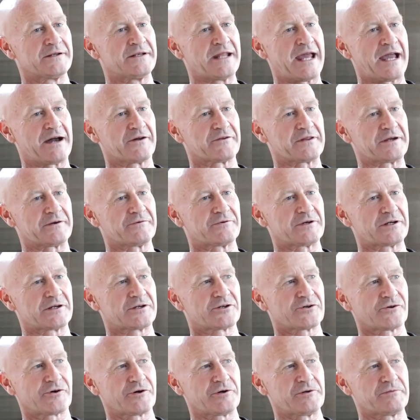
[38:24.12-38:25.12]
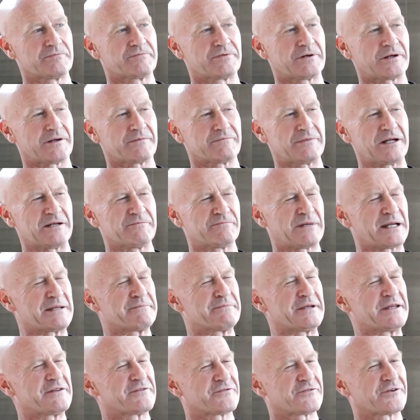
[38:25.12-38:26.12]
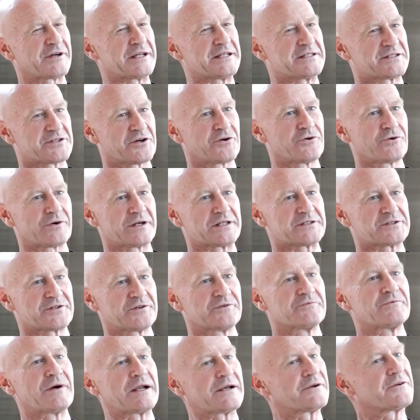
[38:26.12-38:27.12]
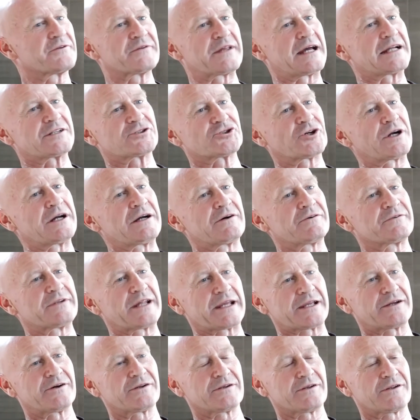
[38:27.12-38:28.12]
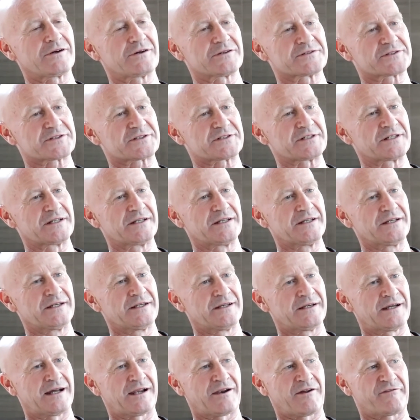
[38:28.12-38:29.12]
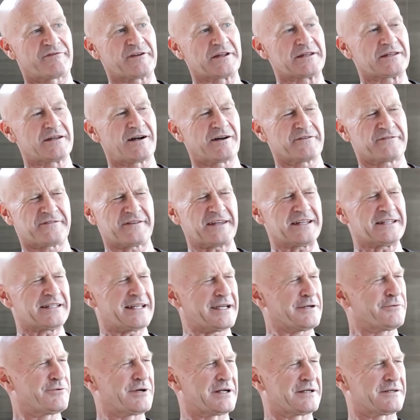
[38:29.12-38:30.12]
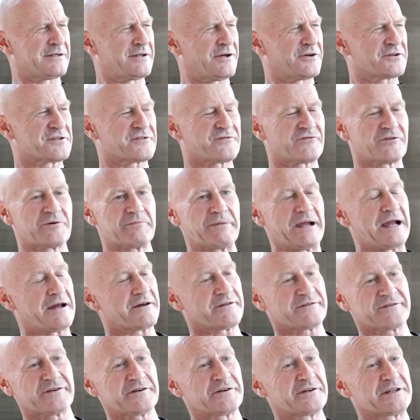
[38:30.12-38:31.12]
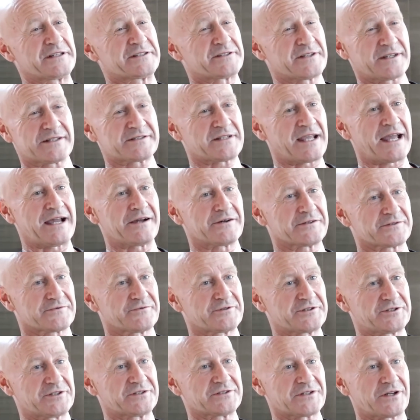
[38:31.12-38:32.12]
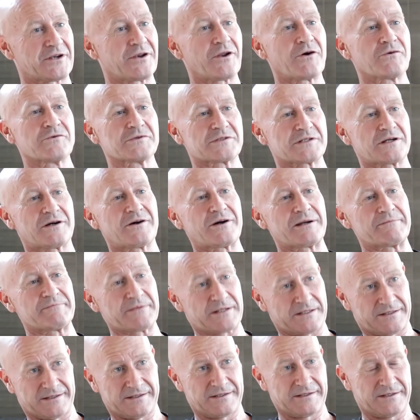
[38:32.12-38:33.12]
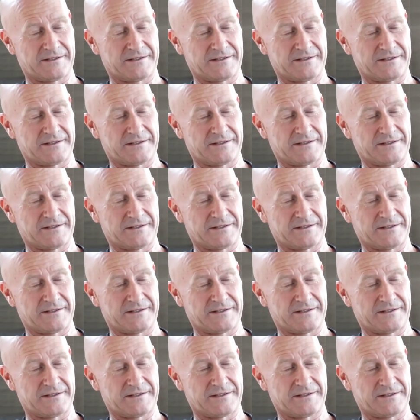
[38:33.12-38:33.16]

now there were a group, uh, maybe three tourists who went on that trail and they got lost. And I think I think they were lost for about 36 hours, which is a long time.